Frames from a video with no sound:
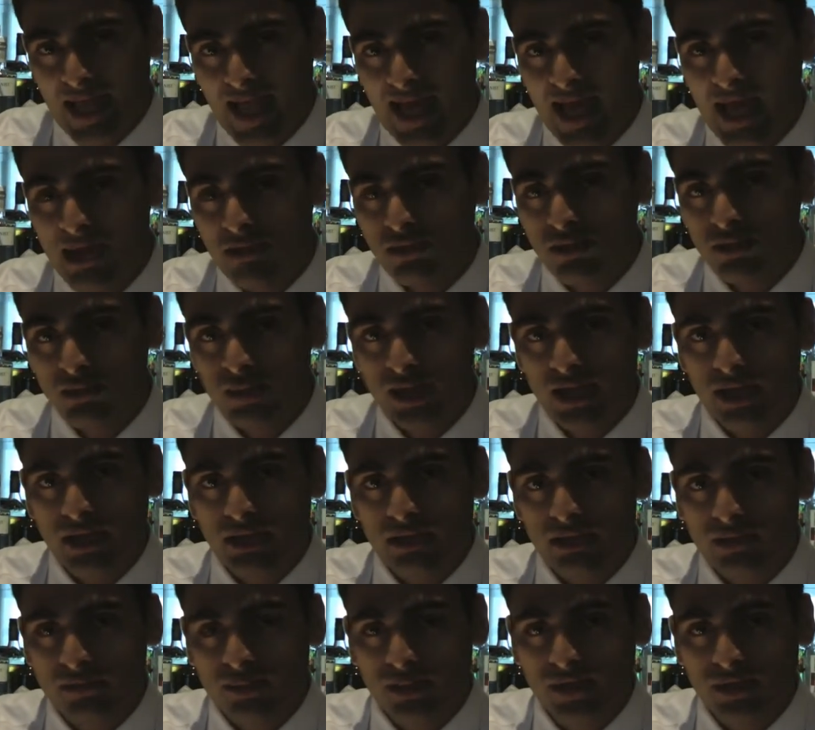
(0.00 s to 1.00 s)
how you make
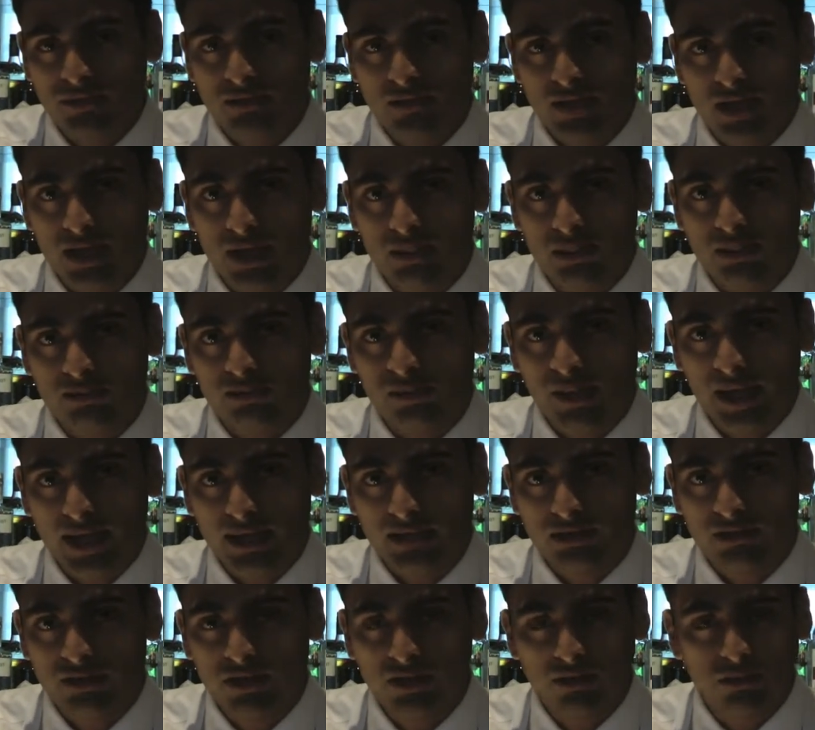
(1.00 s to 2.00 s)
the perfect cup of
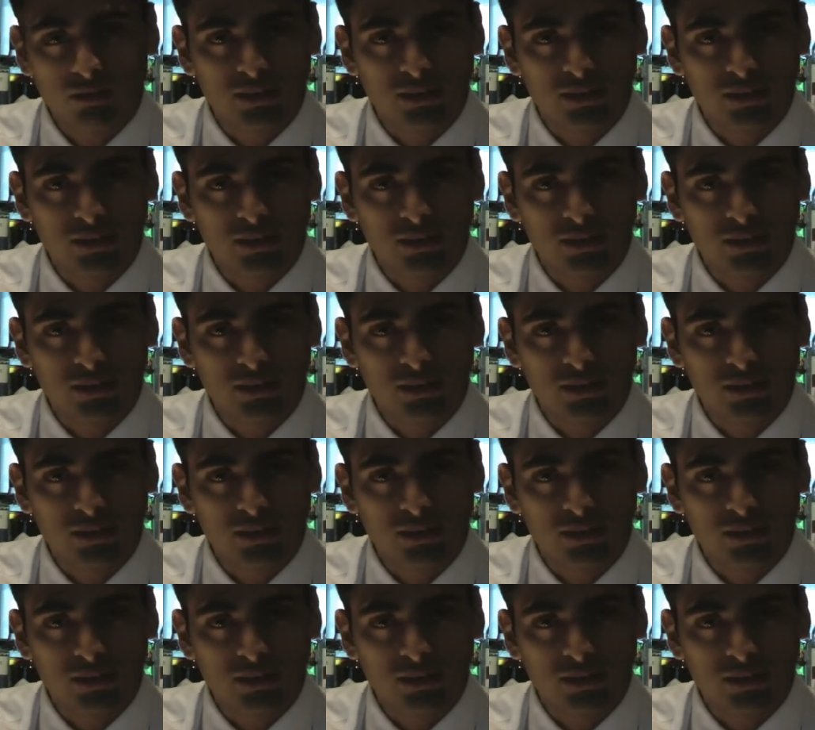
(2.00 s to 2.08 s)
black tea.